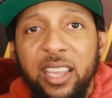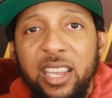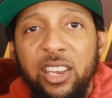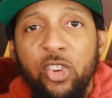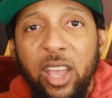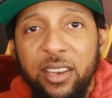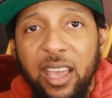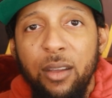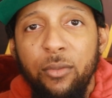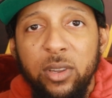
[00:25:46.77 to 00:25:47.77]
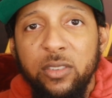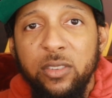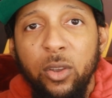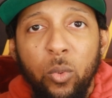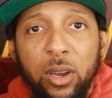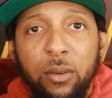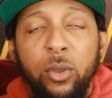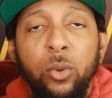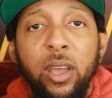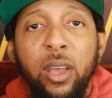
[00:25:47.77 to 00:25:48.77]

each and every single one of you.